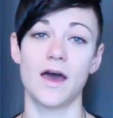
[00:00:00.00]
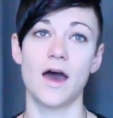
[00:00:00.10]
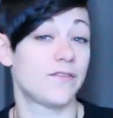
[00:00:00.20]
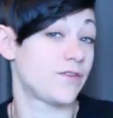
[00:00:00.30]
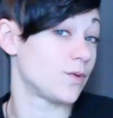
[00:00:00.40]

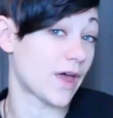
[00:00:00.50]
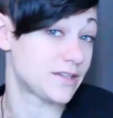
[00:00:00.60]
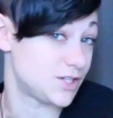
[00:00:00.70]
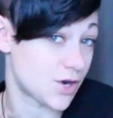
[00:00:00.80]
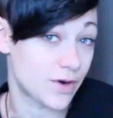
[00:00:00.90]
If you would like
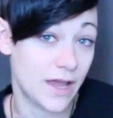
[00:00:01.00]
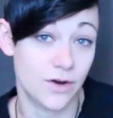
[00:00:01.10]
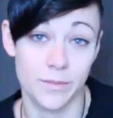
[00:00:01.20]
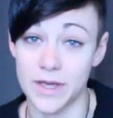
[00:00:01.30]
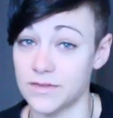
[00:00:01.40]
to donate
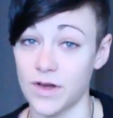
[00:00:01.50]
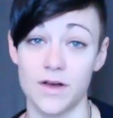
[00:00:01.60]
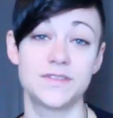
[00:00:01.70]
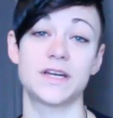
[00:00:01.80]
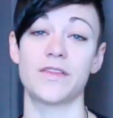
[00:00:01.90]
or be
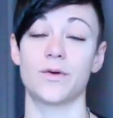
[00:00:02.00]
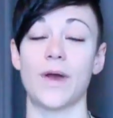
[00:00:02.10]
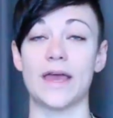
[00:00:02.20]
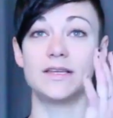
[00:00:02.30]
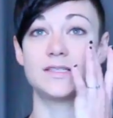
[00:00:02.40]
involved in other
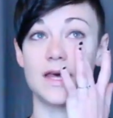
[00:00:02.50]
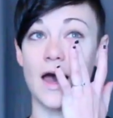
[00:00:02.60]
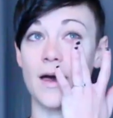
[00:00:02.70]
ways,